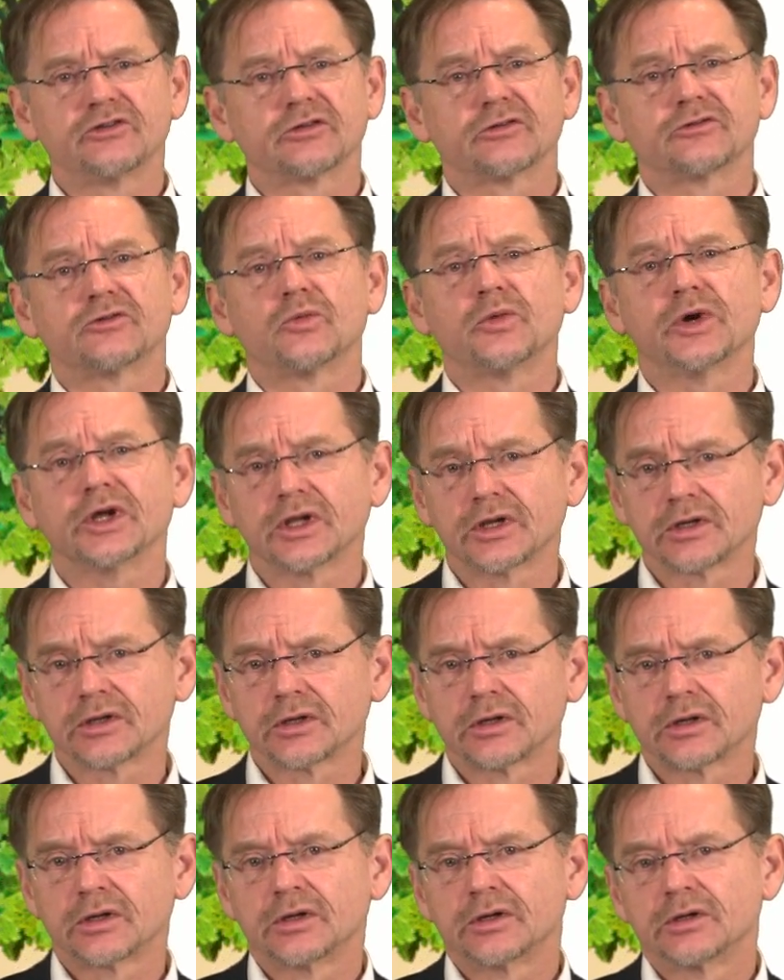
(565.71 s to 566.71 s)
of the willing,
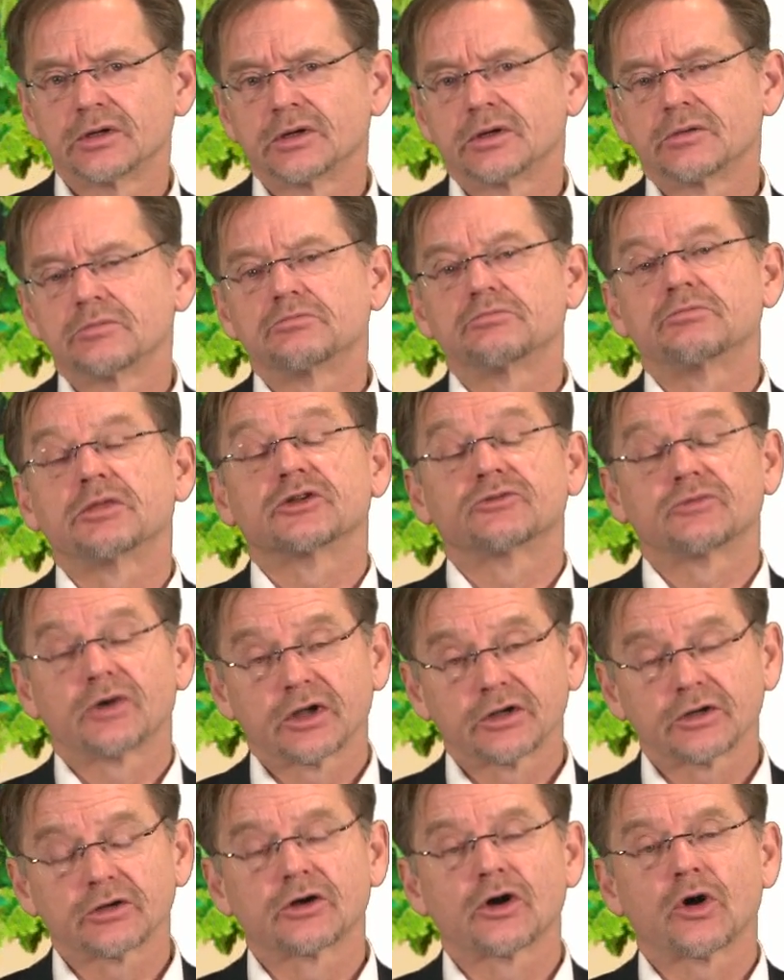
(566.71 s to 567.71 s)
but
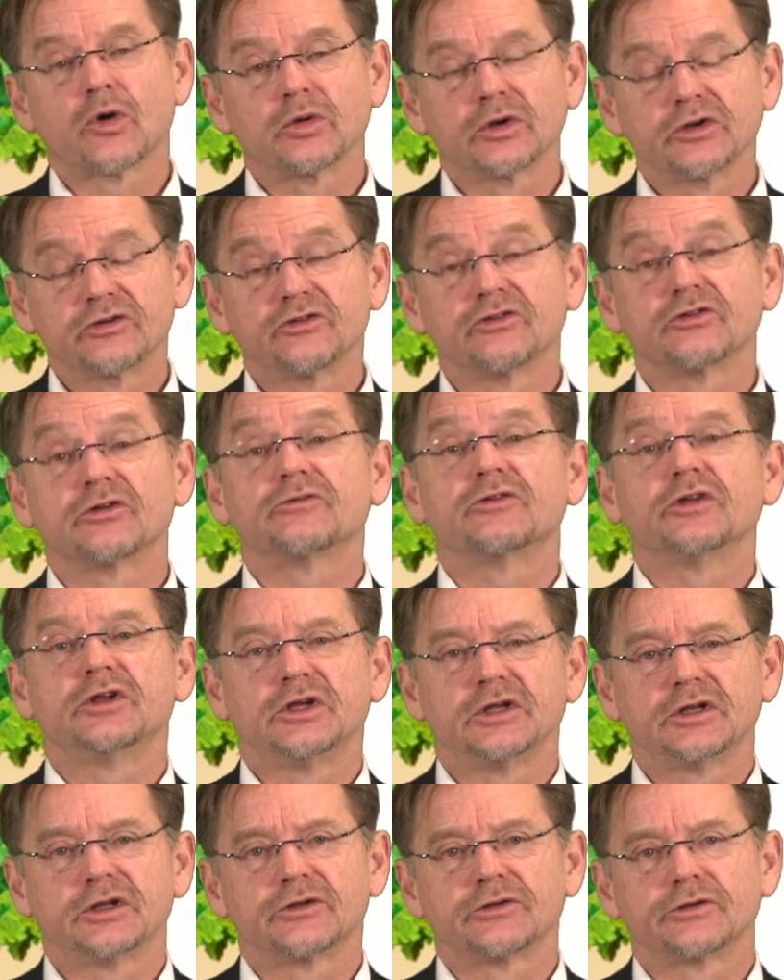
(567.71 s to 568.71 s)
rather coalitions of the
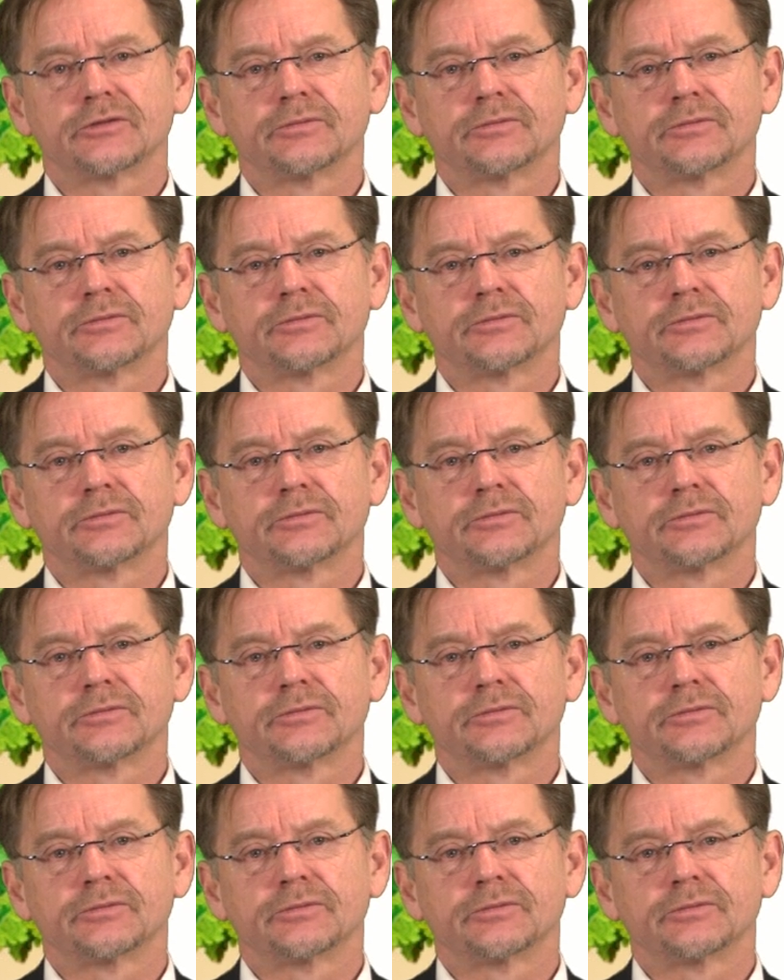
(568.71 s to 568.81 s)
needed.